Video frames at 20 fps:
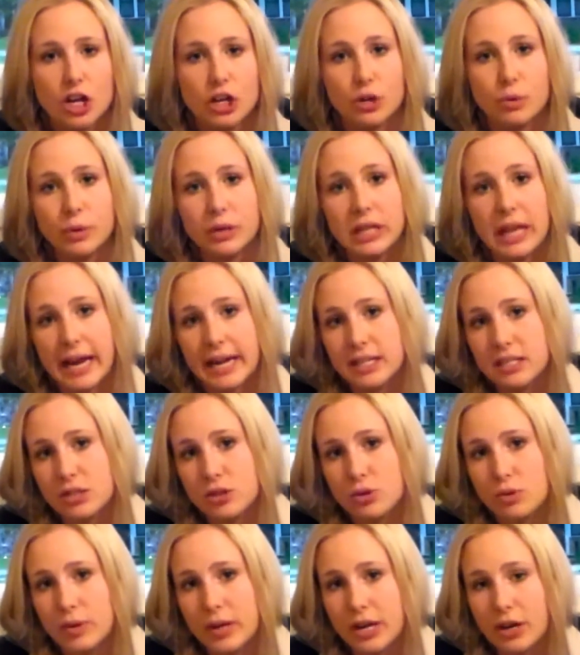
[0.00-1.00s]
you would like
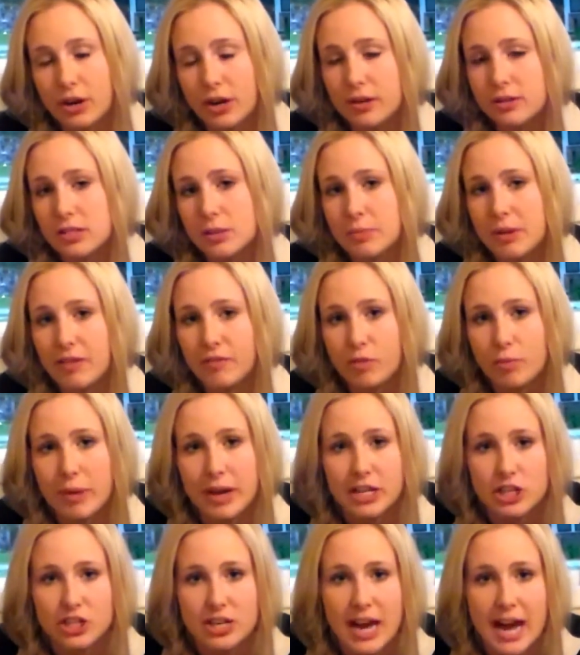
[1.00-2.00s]
to hear some
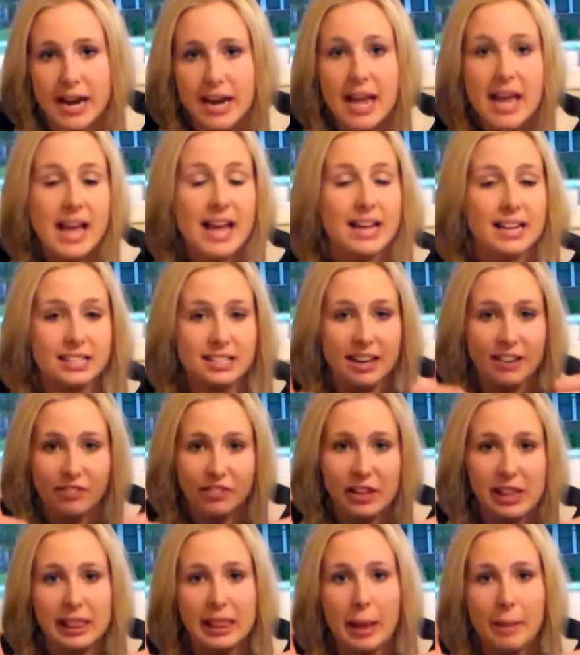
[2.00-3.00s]
information on,
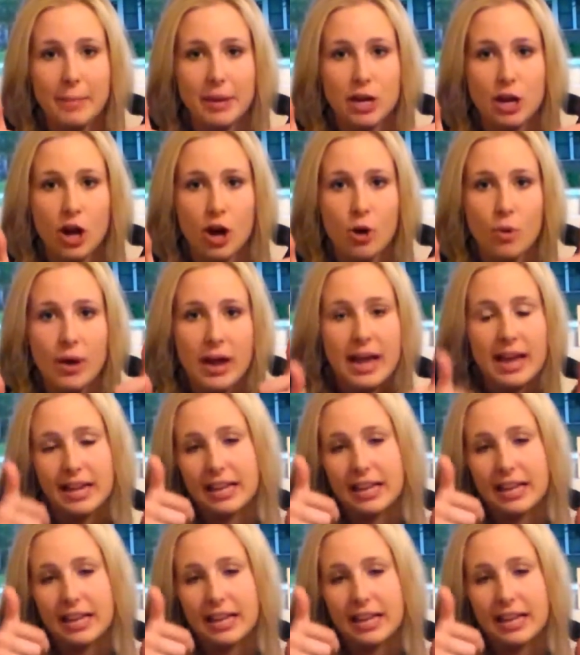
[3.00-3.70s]
definitely let me know.